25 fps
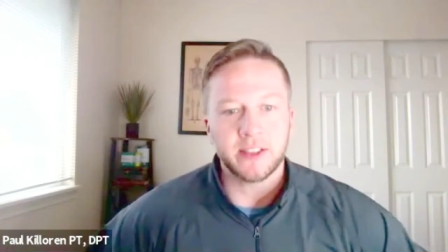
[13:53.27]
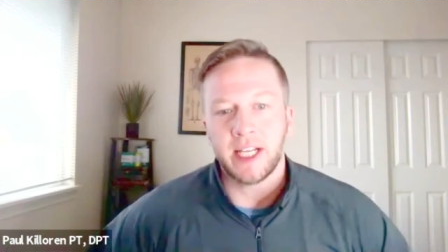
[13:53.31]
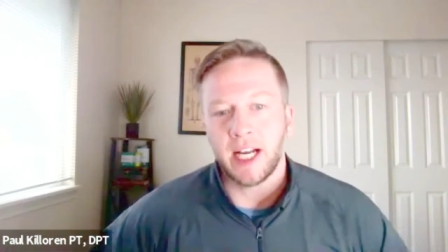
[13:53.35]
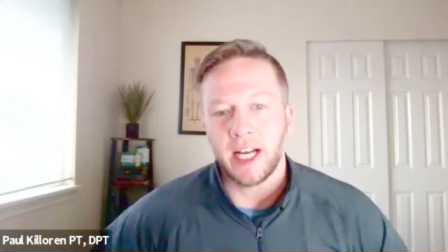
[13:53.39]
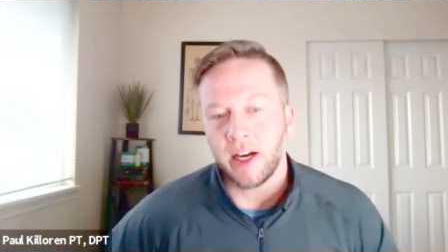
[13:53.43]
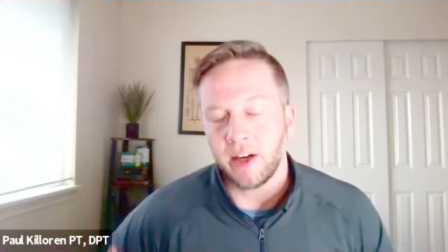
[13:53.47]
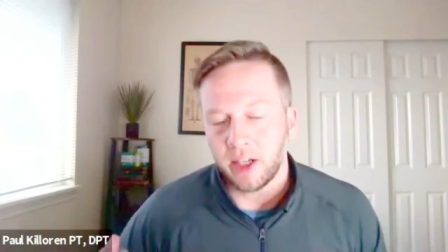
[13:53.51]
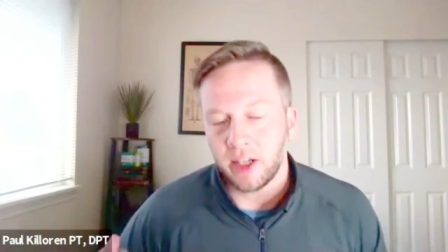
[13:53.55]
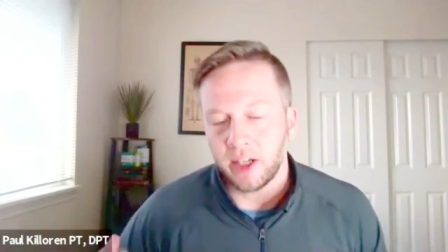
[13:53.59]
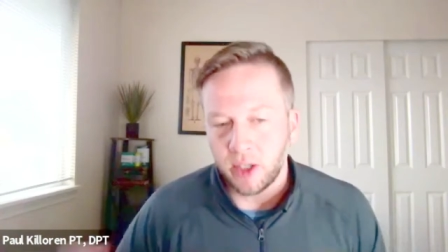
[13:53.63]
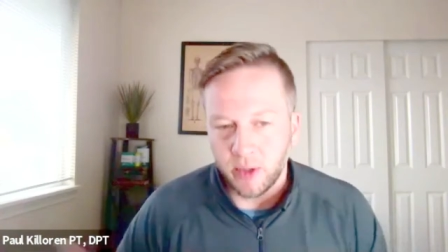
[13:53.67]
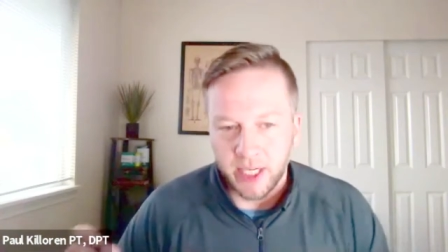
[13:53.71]

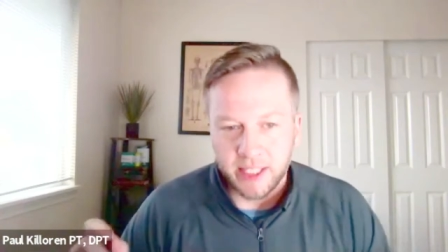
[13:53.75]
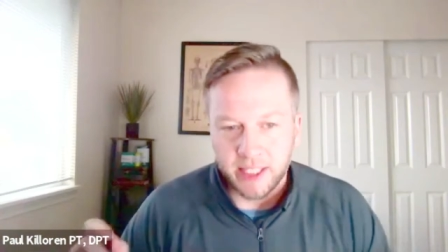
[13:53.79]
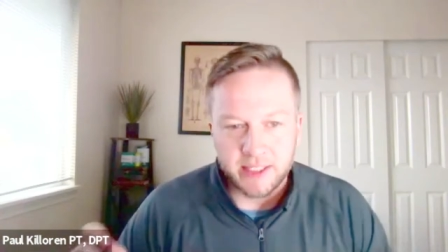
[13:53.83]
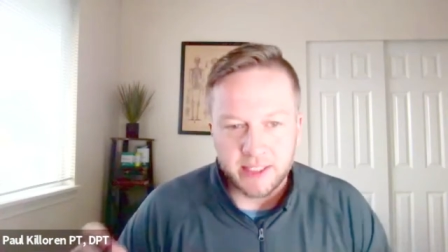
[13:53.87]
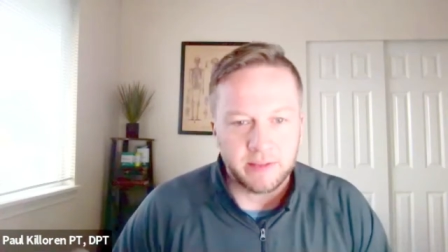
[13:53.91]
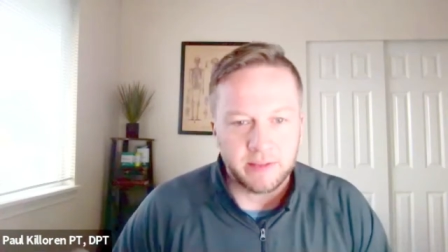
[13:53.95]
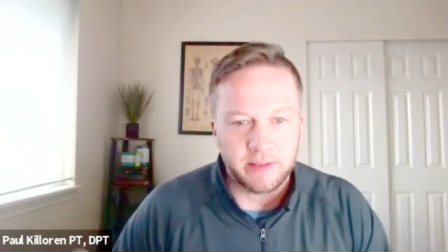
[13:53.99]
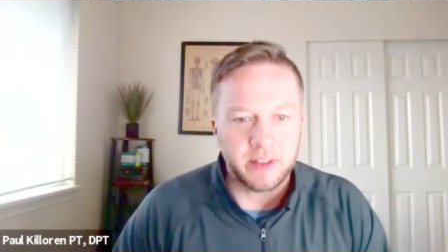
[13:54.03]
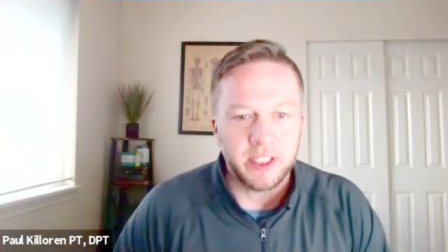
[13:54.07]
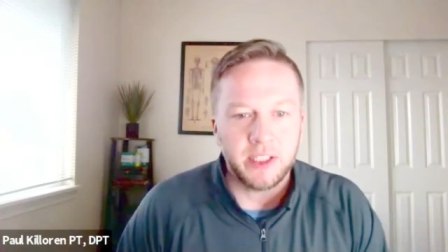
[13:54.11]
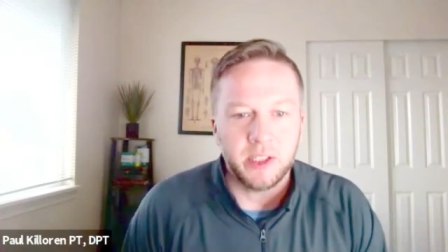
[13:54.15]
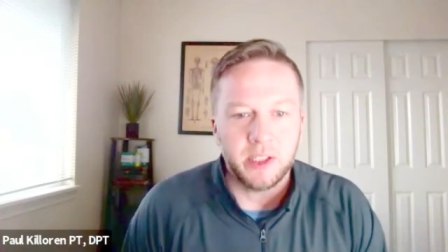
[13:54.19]
how
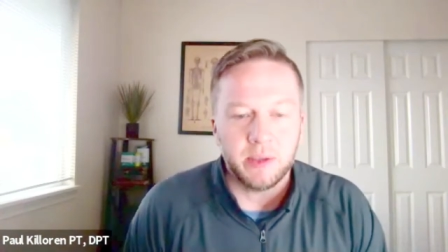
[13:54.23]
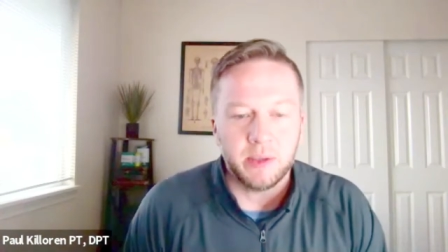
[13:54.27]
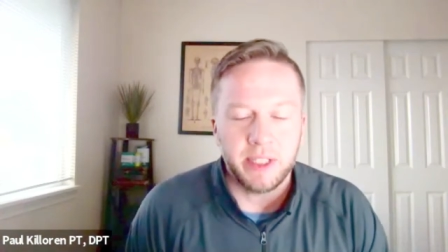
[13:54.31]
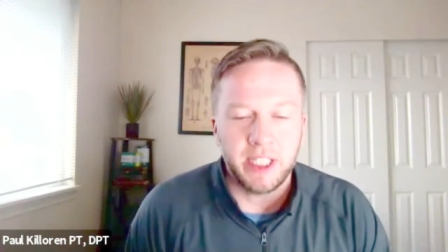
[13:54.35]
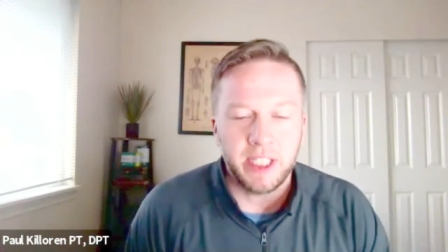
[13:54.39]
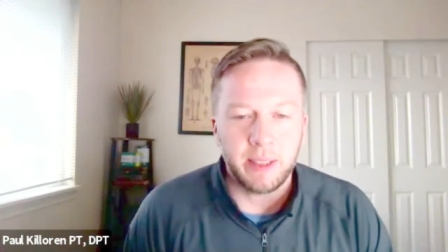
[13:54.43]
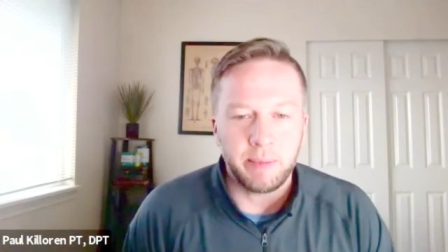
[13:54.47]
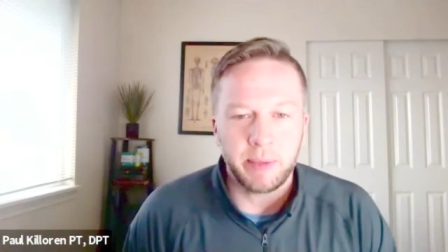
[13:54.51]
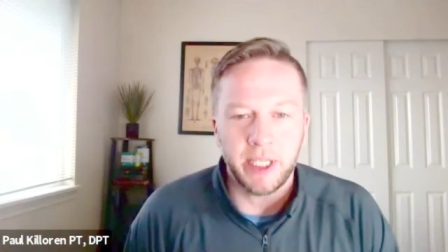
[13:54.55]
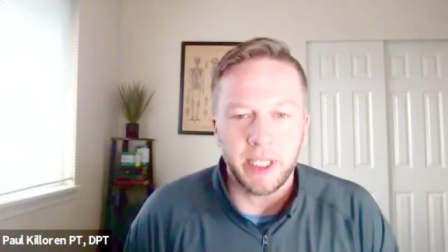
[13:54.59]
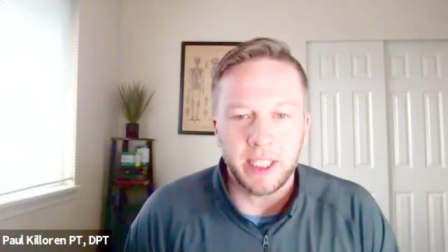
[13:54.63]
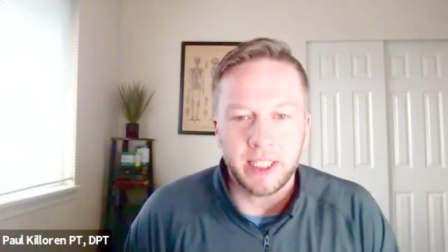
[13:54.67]
aggressively you
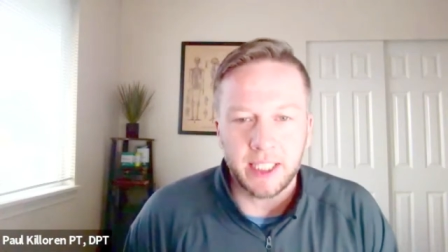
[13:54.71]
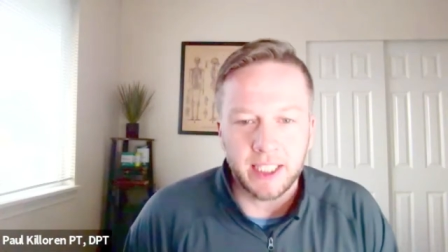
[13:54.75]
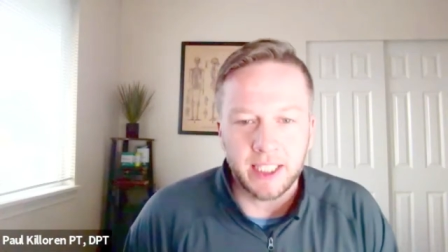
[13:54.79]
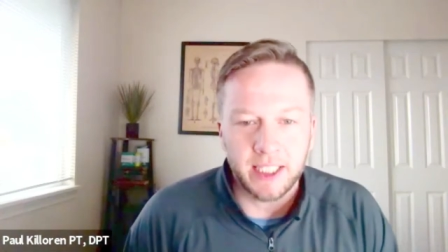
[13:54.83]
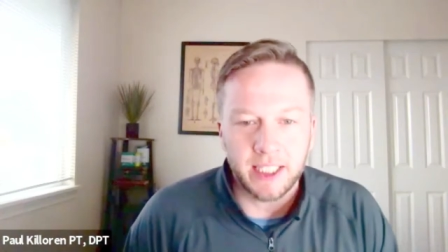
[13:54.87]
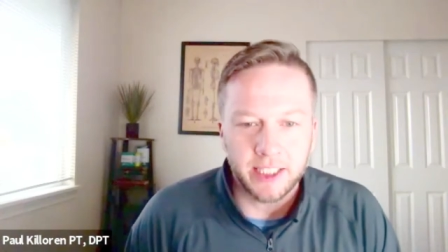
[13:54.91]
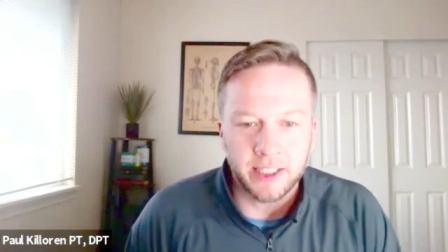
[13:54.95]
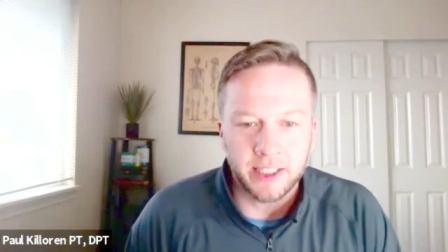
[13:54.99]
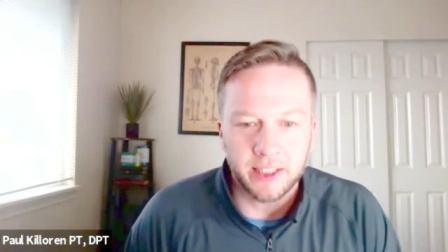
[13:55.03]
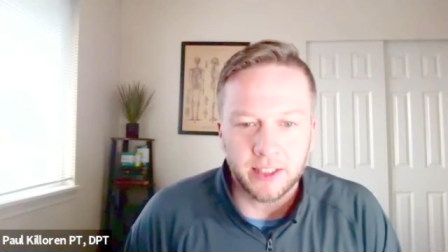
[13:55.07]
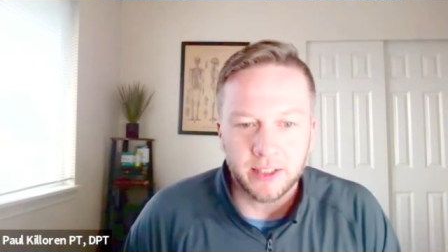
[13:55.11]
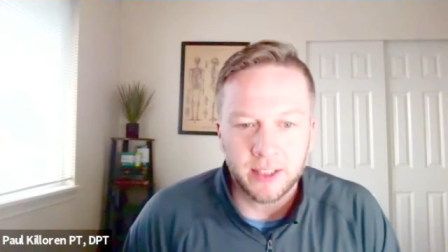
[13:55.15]
manipulate the
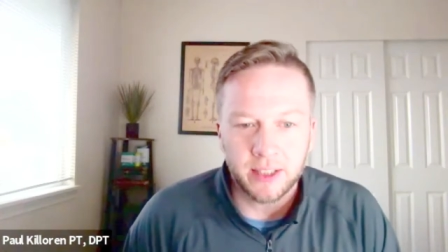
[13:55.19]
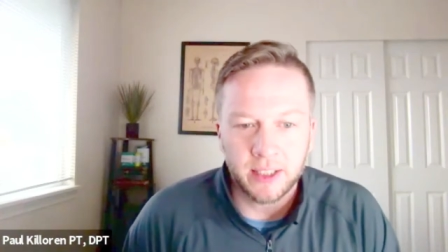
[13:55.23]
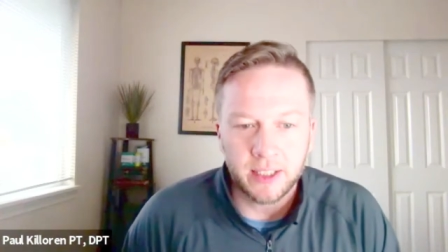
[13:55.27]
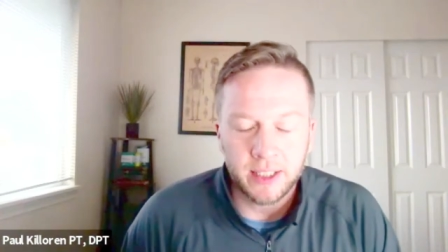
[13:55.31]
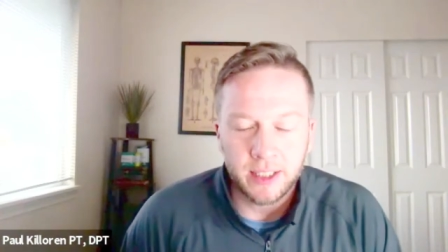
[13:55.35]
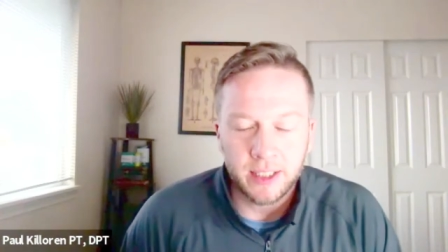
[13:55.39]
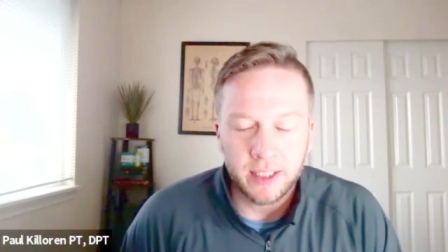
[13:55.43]
needle,